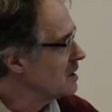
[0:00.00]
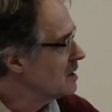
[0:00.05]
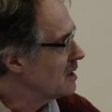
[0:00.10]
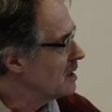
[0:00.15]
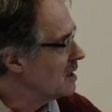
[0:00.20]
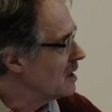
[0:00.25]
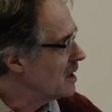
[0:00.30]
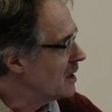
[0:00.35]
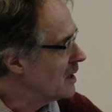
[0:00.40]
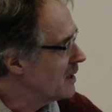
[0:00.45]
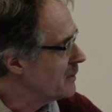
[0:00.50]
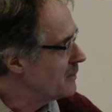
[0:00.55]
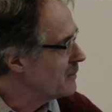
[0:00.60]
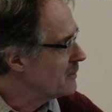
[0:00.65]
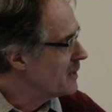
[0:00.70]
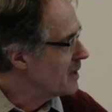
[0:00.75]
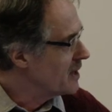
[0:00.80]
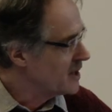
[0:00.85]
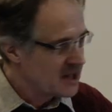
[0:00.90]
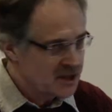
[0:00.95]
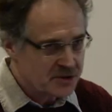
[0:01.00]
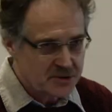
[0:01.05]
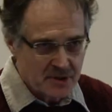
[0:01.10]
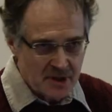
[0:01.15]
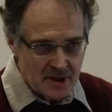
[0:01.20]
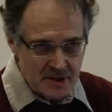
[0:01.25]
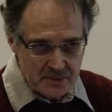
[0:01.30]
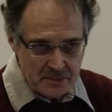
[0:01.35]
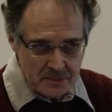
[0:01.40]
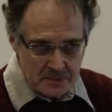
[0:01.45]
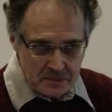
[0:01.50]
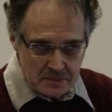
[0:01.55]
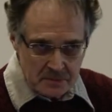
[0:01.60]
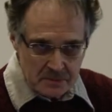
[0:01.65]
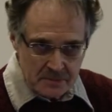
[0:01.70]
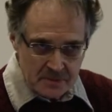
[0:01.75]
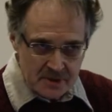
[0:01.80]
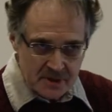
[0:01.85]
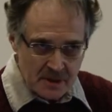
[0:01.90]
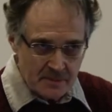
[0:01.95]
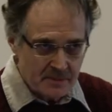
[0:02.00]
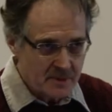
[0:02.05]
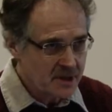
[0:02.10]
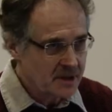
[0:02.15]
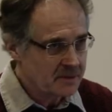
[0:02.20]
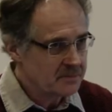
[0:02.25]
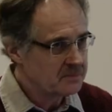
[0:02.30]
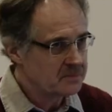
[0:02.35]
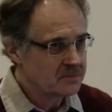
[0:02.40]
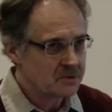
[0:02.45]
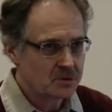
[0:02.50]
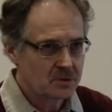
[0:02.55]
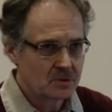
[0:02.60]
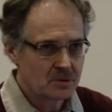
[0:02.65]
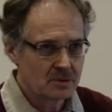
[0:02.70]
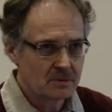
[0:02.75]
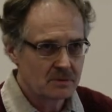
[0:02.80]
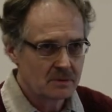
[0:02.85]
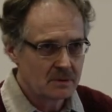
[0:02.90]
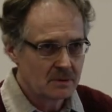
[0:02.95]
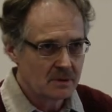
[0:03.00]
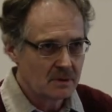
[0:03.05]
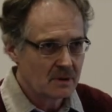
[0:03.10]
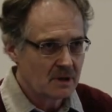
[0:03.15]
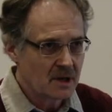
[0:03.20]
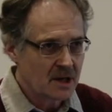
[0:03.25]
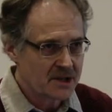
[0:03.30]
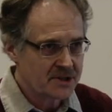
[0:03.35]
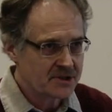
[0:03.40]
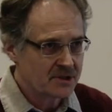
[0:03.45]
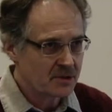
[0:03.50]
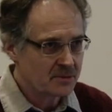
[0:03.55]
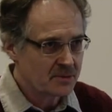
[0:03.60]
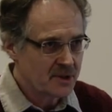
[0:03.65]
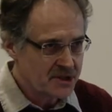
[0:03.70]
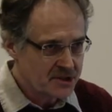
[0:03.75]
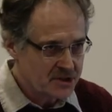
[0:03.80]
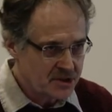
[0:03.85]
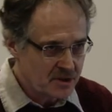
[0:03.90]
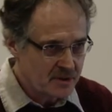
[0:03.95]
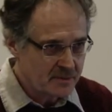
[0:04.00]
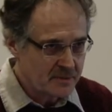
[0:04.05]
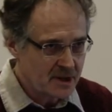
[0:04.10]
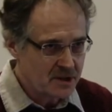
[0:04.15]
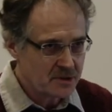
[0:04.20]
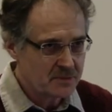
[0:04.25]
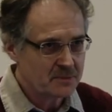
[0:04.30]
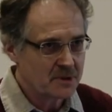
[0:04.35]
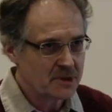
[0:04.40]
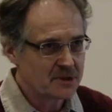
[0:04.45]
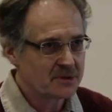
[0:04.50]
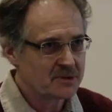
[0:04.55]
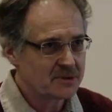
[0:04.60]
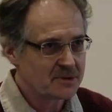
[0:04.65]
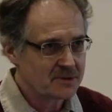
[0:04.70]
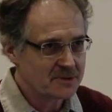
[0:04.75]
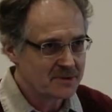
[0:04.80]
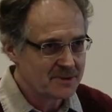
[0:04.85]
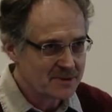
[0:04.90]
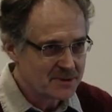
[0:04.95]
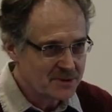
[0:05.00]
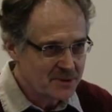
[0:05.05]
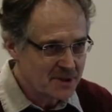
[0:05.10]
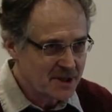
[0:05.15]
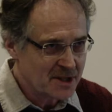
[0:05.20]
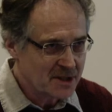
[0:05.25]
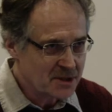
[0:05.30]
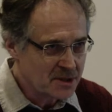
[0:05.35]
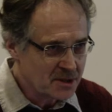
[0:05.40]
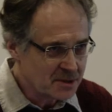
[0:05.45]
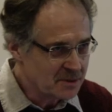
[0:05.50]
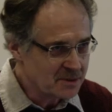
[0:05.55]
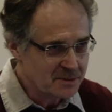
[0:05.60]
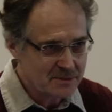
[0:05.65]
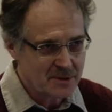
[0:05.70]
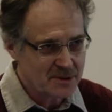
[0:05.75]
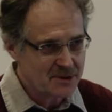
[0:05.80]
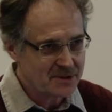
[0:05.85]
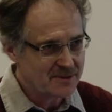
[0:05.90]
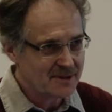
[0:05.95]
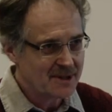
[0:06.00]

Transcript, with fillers: And actually, somebody asked a question about what you can do